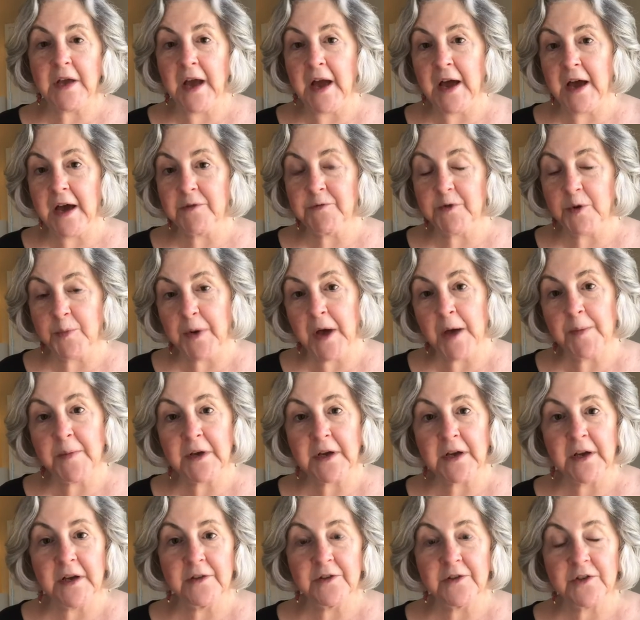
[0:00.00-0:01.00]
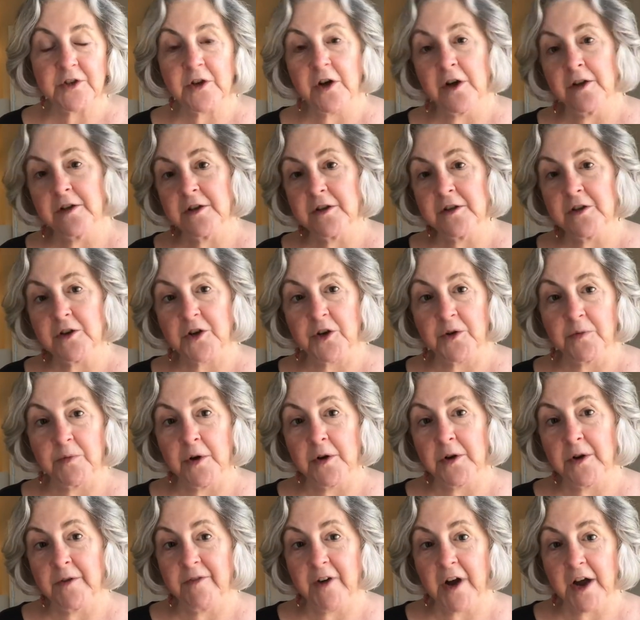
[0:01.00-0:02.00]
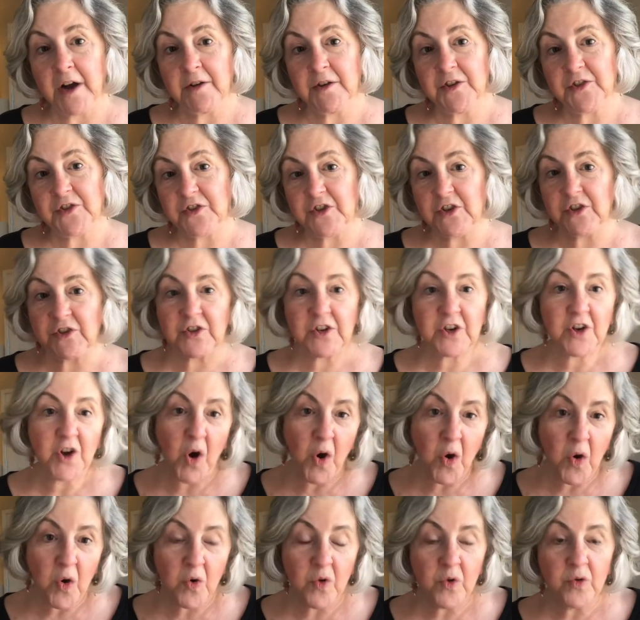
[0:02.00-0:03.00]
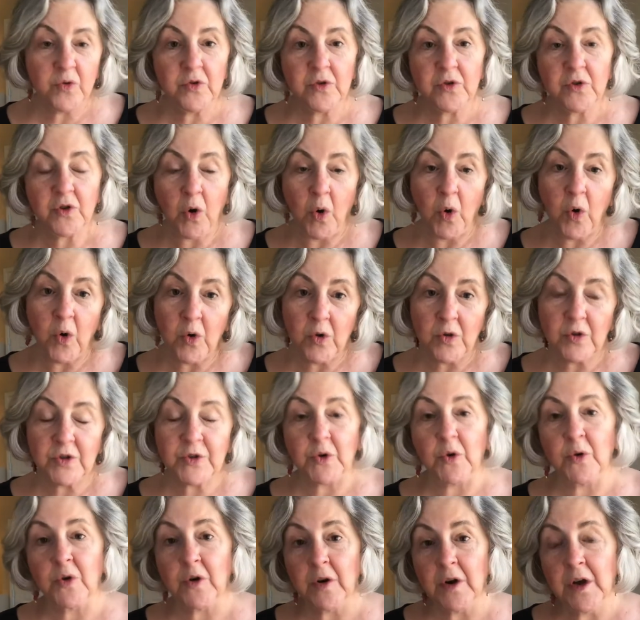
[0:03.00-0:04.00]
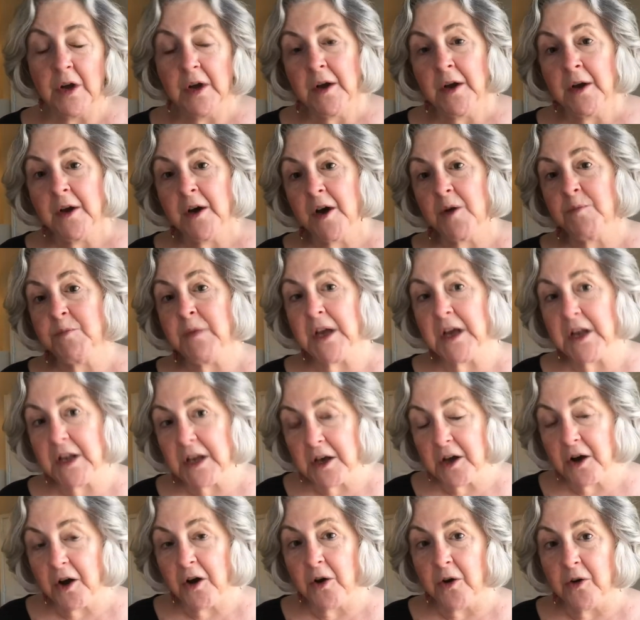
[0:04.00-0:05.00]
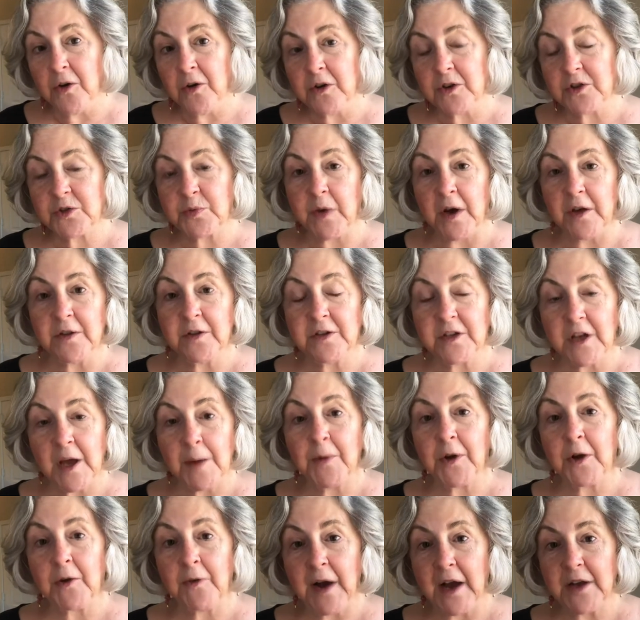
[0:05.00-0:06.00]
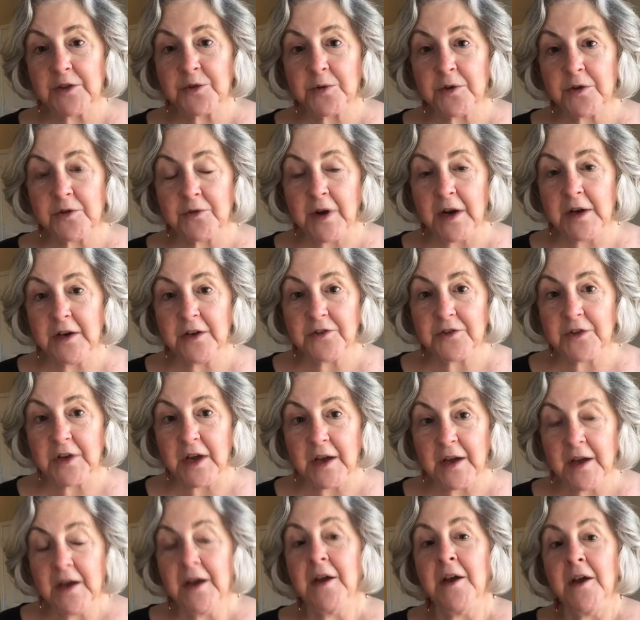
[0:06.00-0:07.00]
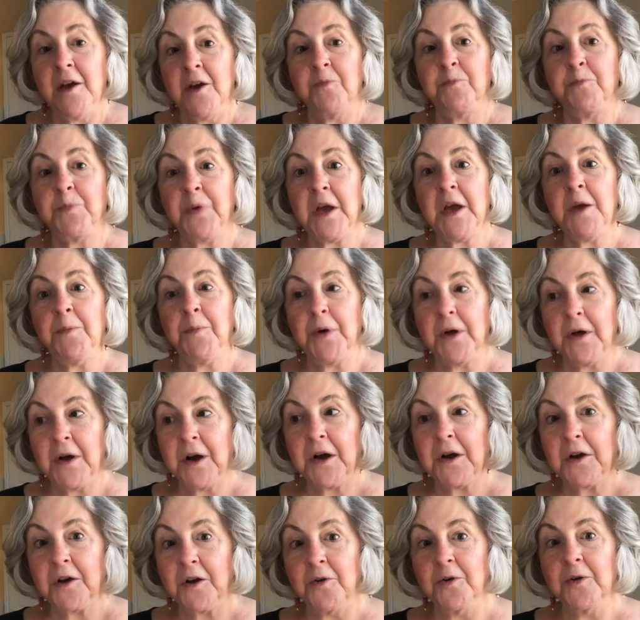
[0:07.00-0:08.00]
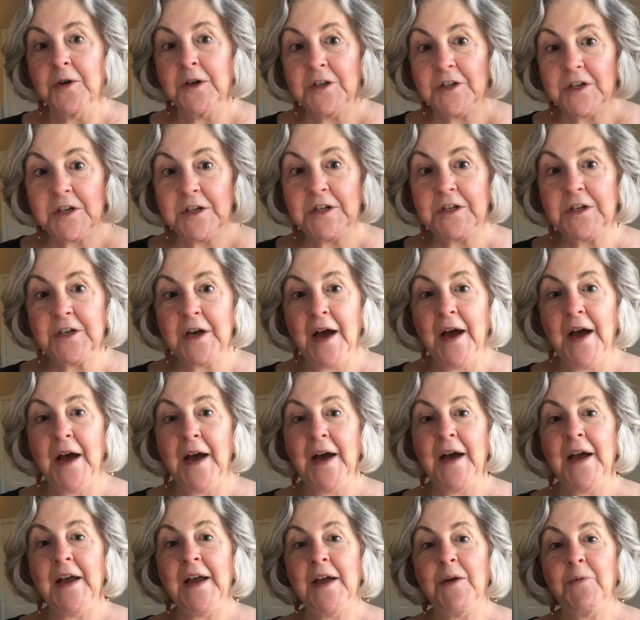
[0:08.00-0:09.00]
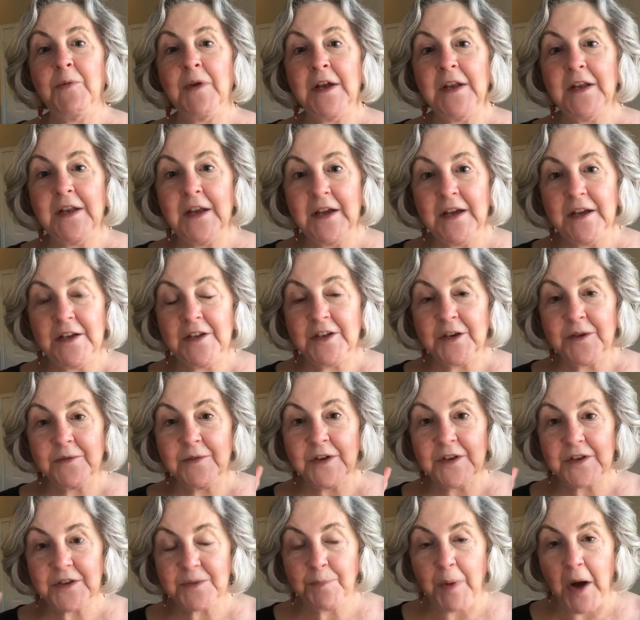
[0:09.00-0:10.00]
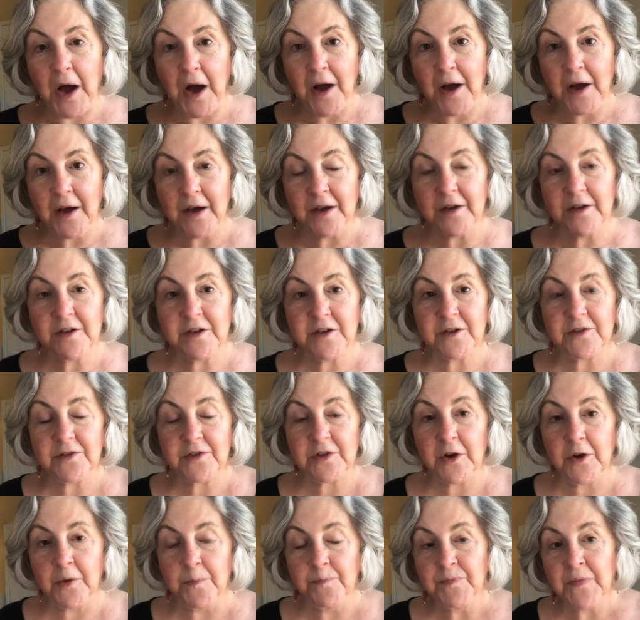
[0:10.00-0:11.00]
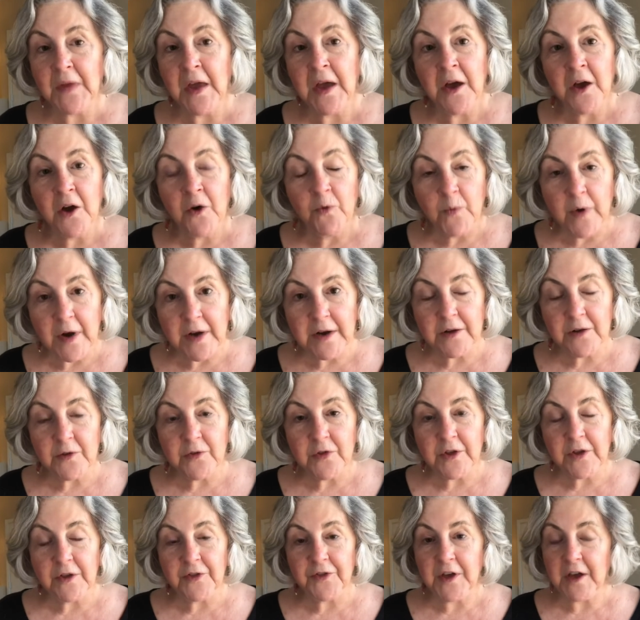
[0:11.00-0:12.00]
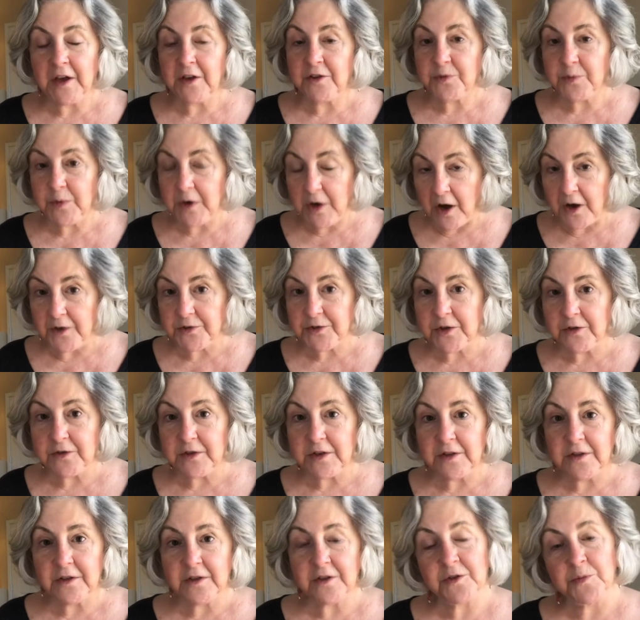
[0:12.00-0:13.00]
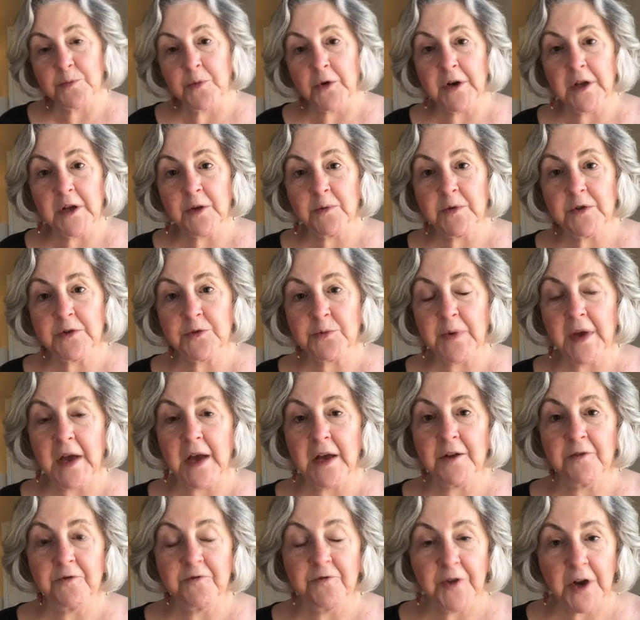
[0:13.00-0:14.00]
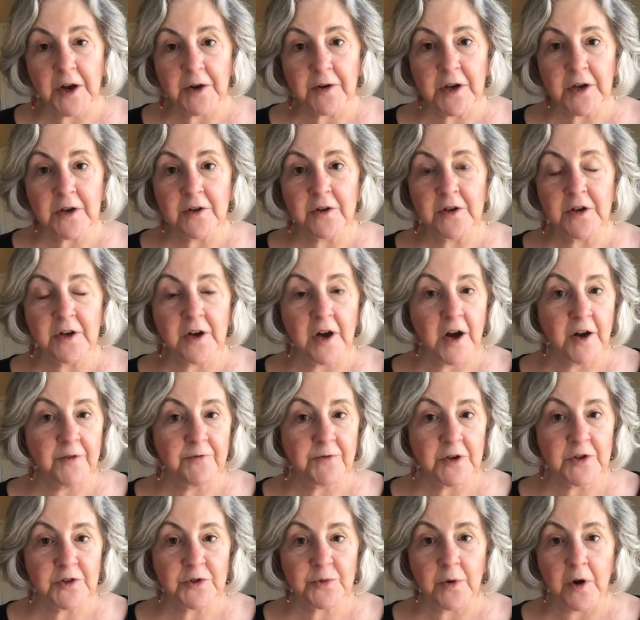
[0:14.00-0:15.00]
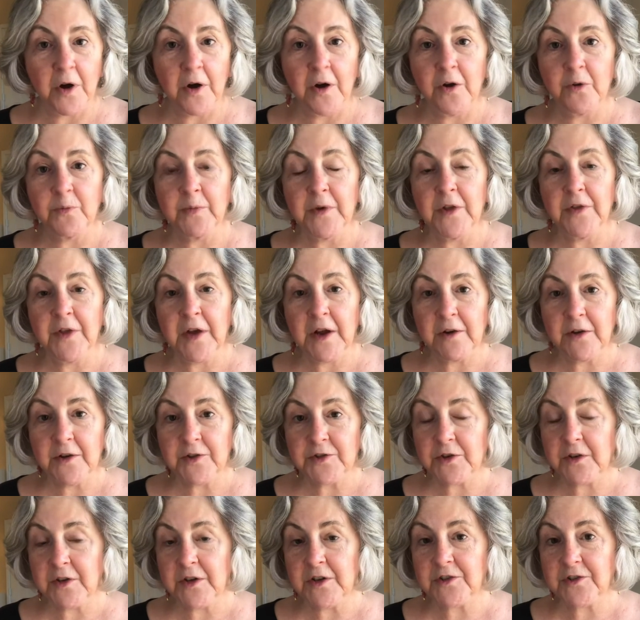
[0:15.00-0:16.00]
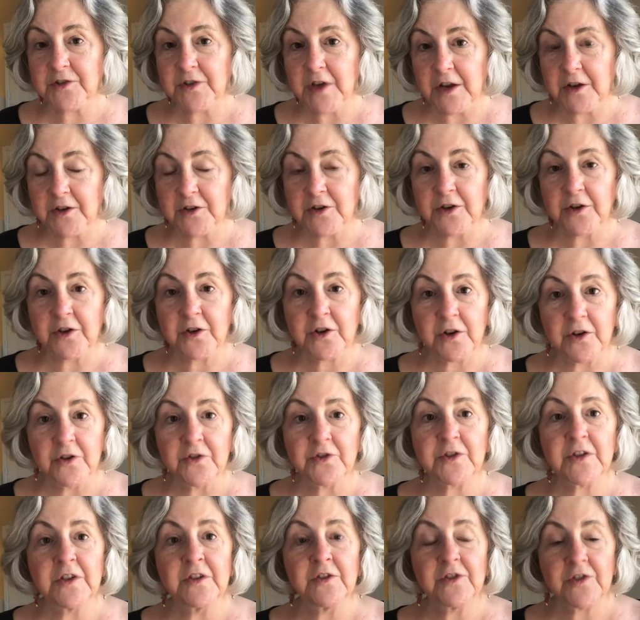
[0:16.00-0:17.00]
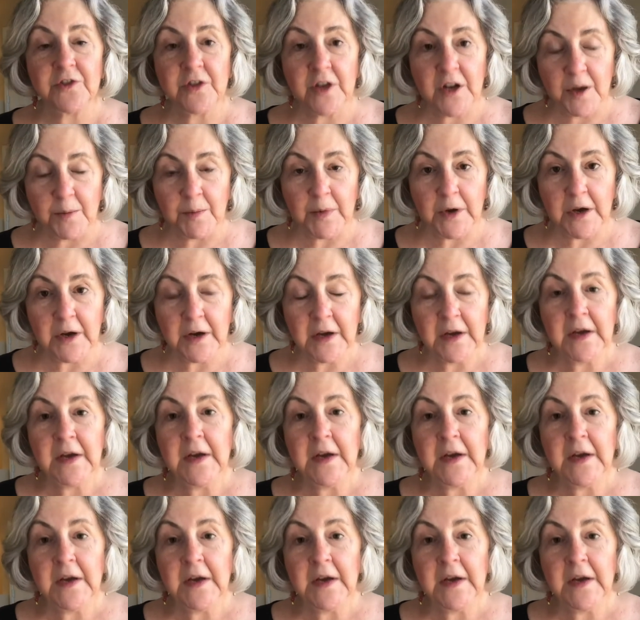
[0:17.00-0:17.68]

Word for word: had Republicans calling the coronavirus just a cold, cold or a media hoax, while the Democrats were trying to say People are going to die. We need to respond. So one of the things we also did this morning was we had a very good conference call with Arizona Senator Kirsten Sinema.